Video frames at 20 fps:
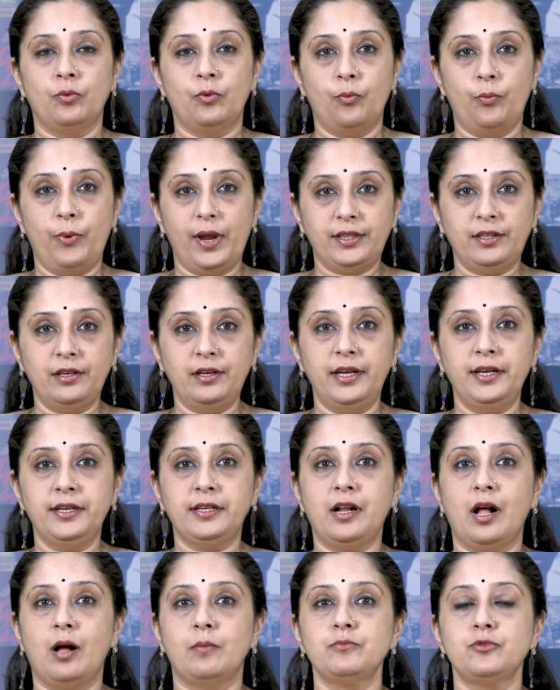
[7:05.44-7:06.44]
whether it
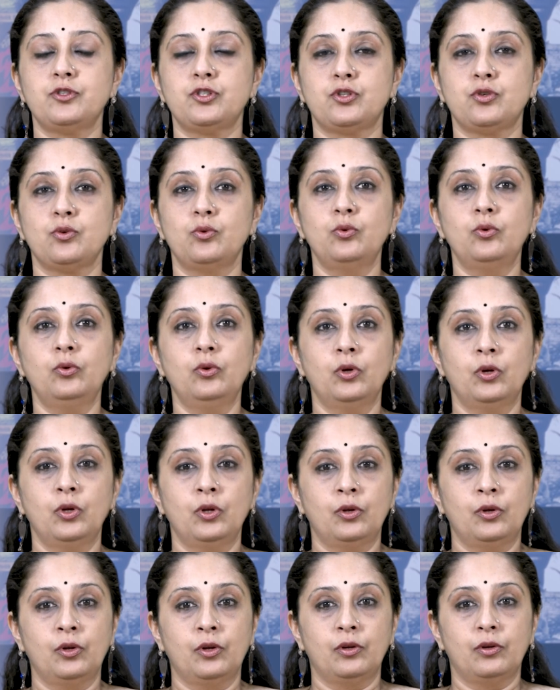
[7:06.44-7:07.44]
comes to
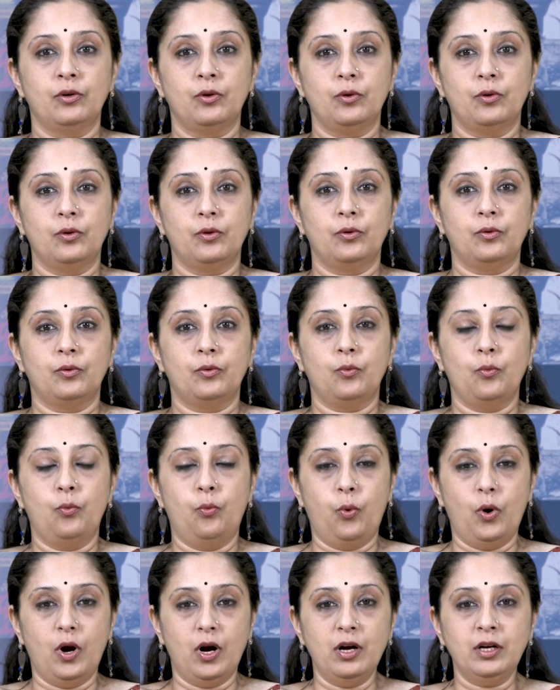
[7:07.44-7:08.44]

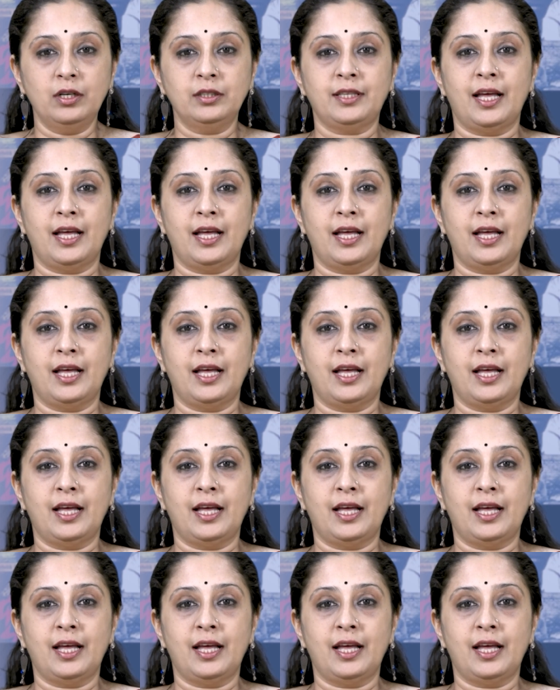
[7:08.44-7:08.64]
work